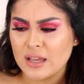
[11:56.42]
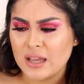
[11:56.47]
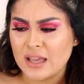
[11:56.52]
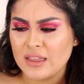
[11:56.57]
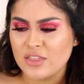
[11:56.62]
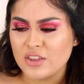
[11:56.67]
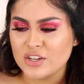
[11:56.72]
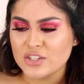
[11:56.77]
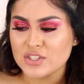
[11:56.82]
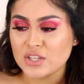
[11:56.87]

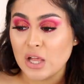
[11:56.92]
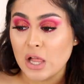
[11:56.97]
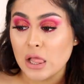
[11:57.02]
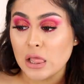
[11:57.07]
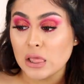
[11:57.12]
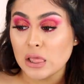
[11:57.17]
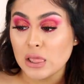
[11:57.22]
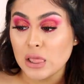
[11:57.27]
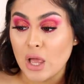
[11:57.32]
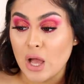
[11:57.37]
and there's a
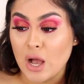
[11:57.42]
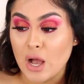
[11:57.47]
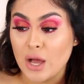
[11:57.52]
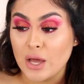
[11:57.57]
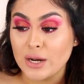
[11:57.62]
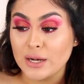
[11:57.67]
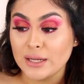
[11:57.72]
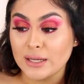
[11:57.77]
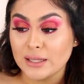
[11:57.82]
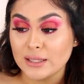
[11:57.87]

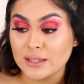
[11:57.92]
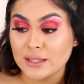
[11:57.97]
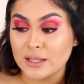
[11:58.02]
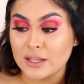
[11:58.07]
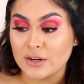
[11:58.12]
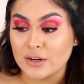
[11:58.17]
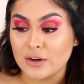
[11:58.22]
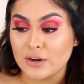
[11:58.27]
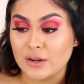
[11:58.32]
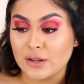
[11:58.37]
lot of
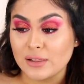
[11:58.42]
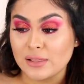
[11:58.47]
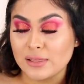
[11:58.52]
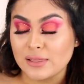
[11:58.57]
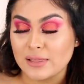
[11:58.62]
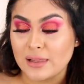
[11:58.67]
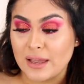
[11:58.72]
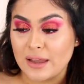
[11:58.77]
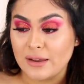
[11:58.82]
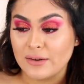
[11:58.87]
glitter
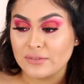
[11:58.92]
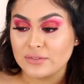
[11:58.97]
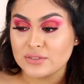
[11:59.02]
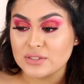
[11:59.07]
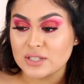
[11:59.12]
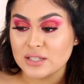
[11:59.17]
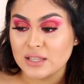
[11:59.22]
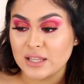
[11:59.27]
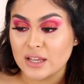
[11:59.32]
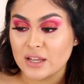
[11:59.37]

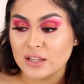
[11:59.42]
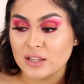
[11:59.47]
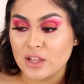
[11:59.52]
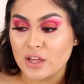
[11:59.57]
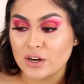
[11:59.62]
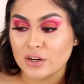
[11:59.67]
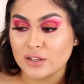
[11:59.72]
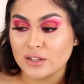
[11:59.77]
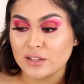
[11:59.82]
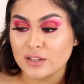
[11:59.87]
left, like a
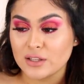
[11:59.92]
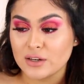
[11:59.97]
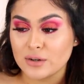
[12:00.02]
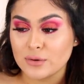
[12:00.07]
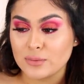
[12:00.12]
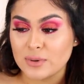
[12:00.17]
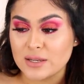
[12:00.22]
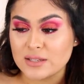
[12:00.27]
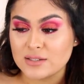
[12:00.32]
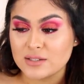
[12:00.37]
lot of
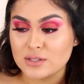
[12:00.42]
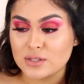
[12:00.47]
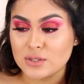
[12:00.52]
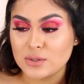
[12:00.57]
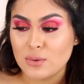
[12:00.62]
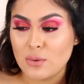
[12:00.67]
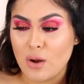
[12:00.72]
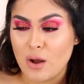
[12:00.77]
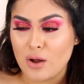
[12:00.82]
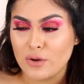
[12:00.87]
glitter
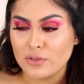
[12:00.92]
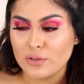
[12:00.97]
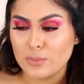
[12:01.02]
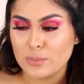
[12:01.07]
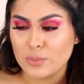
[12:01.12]
residue on the